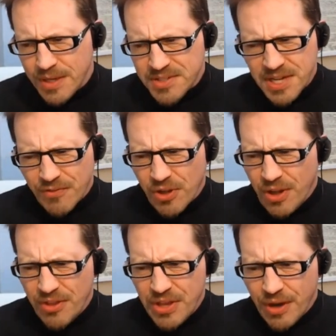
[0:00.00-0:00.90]
several
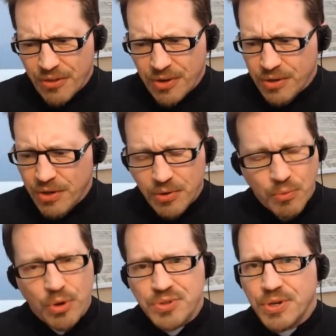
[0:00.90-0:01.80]
of the other
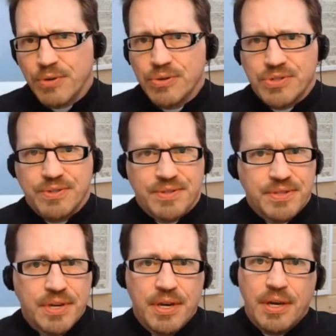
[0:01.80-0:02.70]
Rosicrucians,
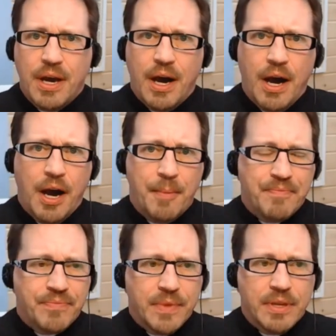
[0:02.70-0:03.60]

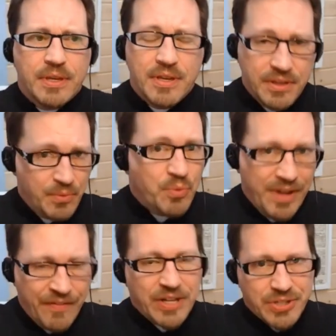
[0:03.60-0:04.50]

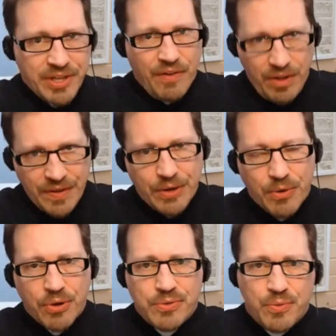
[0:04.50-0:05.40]
eventually evolving
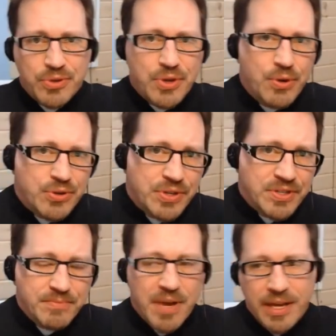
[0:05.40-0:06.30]
into
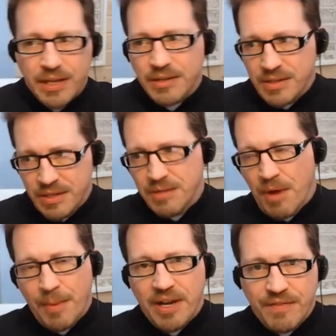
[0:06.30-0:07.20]
Rosicrucianism, and in
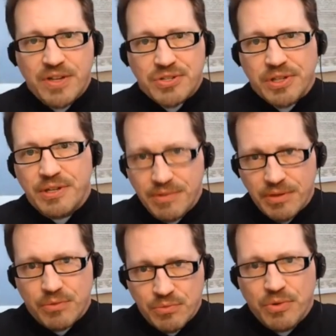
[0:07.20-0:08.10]
my mind, eventually
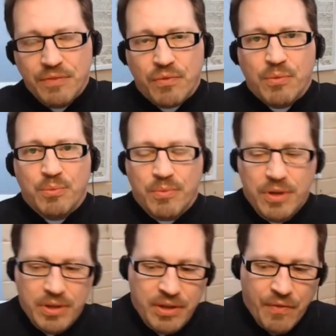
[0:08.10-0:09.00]

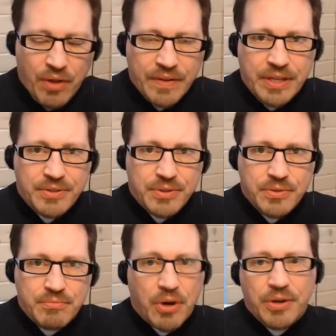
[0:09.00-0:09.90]
evolving
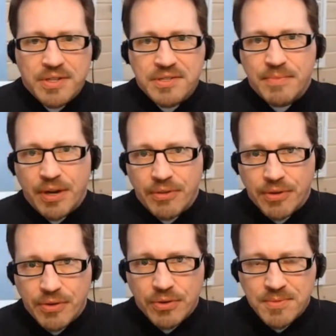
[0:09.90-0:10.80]
into Martinism and
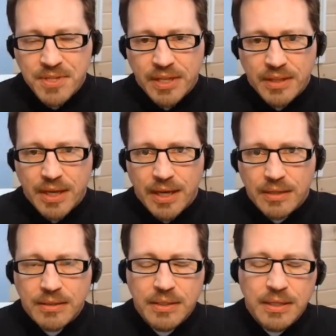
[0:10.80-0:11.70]
other groups like
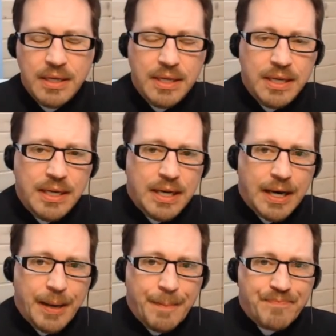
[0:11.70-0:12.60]

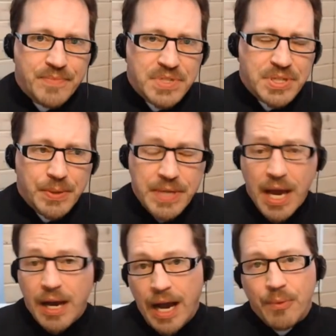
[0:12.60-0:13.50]
that. So
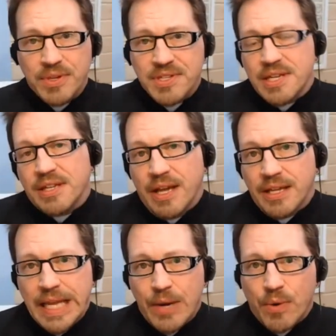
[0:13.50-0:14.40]
yeah, I would say
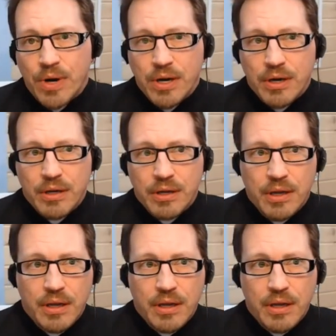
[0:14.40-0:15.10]
that they were